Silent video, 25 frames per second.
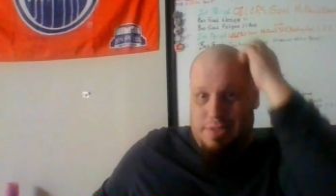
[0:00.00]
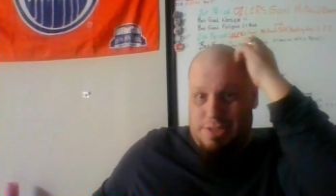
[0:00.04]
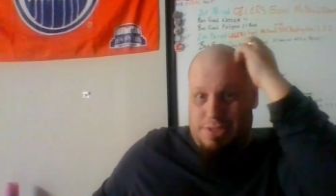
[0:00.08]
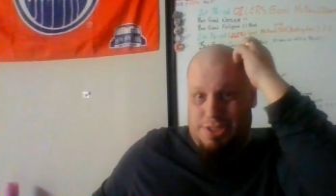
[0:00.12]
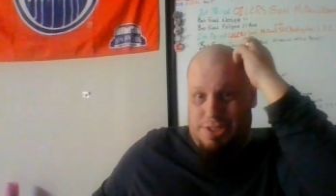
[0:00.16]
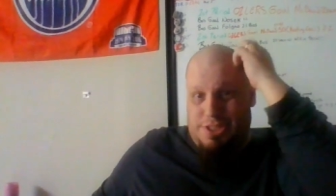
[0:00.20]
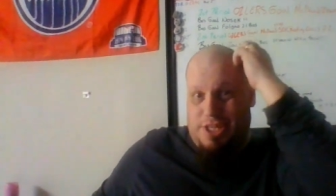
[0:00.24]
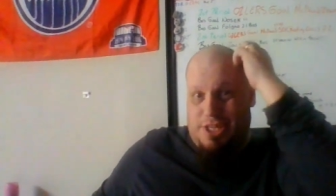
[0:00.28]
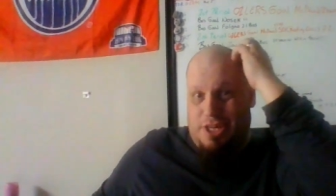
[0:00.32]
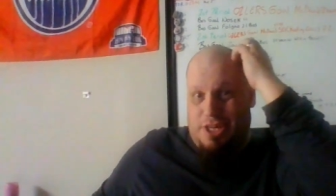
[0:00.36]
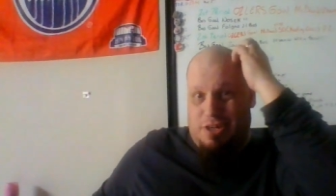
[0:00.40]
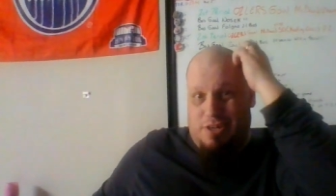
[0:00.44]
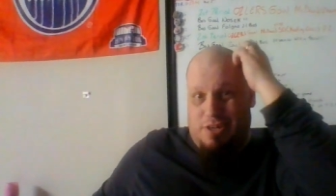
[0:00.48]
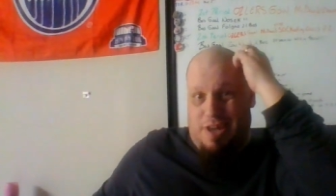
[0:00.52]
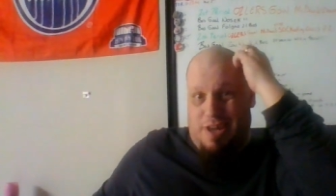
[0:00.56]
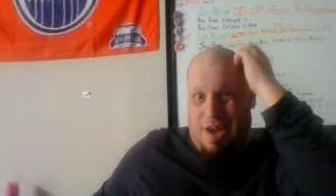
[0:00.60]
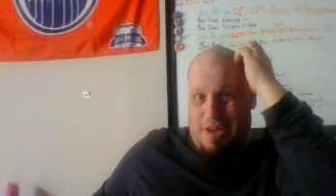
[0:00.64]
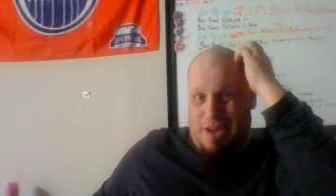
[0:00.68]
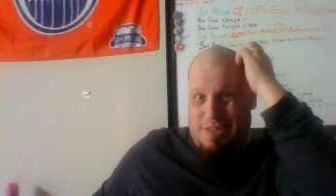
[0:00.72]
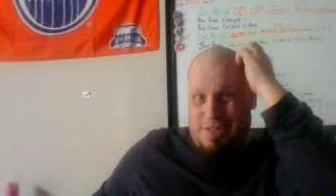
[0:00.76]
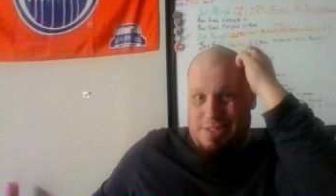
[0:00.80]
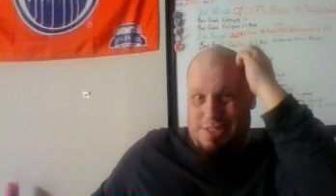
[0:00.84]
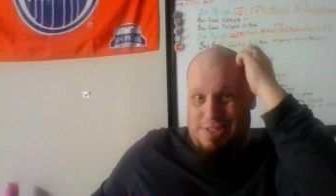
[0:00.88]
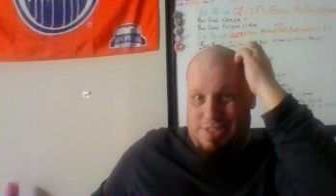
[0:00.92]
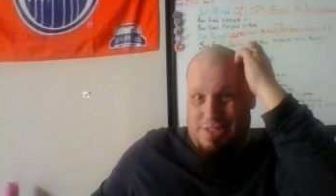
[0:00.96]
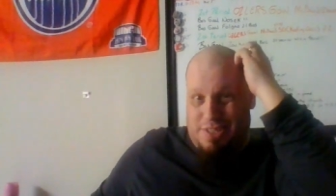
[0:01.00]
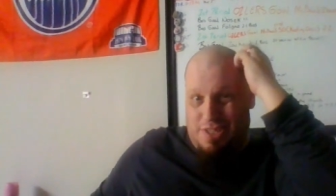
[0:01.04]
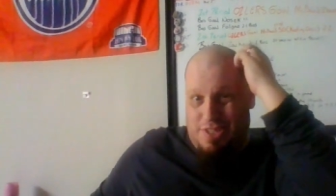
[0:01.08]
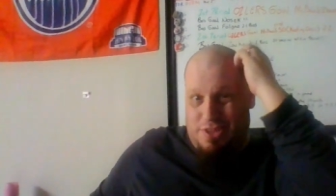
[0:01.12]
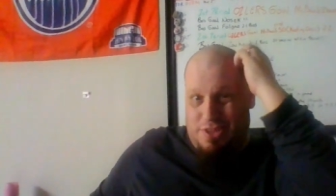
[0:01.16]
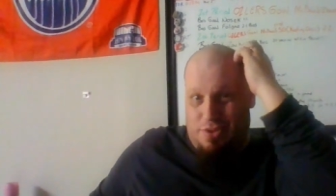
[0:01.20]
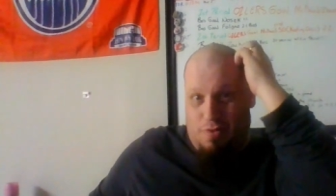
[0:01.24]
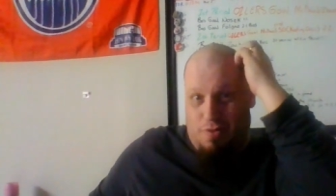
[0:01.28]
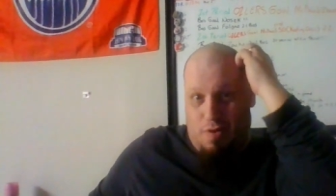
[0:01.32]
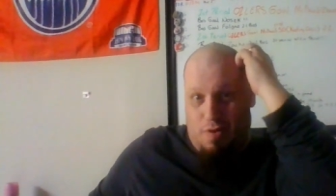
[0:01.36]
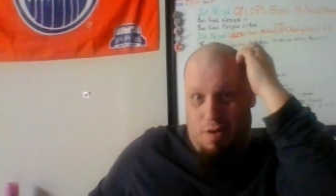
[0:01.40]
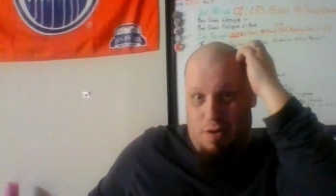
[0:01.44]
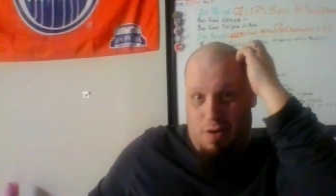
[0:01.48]
Skinner kind of slid
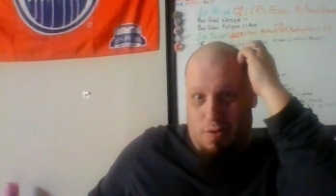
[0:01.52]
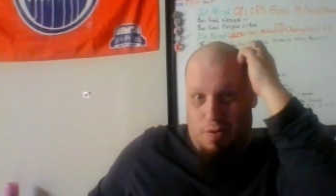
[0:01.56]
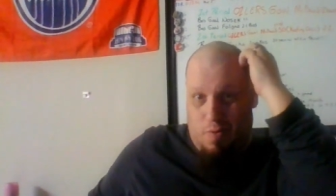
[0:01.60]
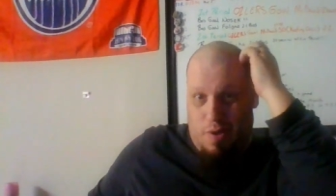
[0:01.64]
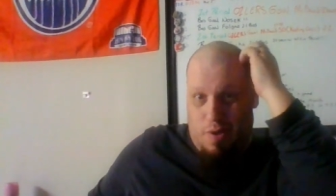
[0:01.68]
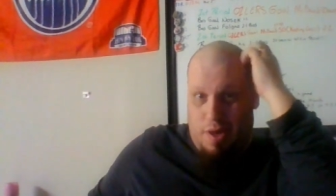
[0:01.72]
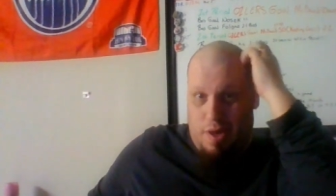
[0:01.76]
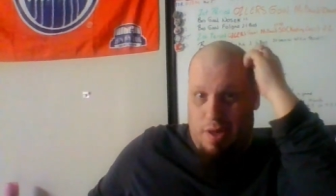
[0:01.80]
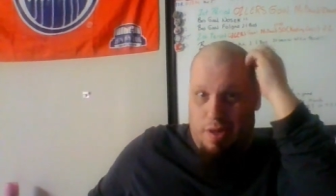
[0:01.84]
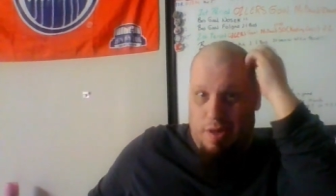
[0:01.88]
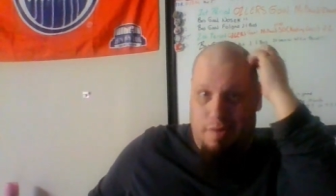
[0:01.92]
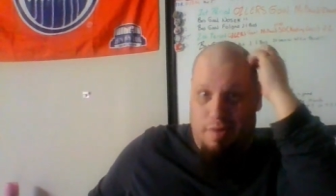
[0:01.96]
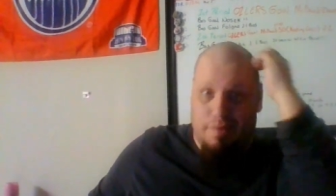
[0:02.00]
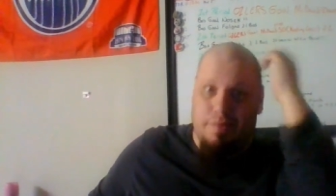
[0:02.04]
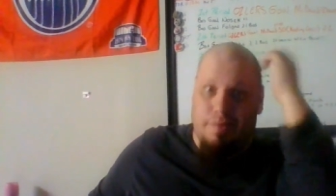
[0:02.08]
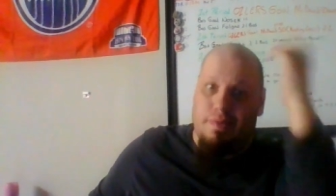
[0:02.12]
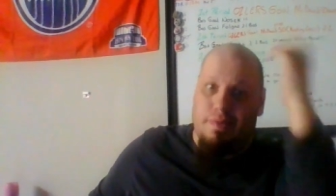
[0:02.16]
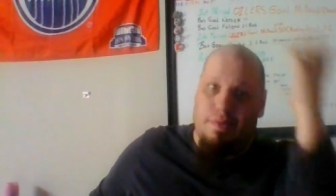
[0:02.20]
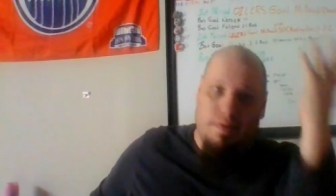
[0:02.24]
the wrong way.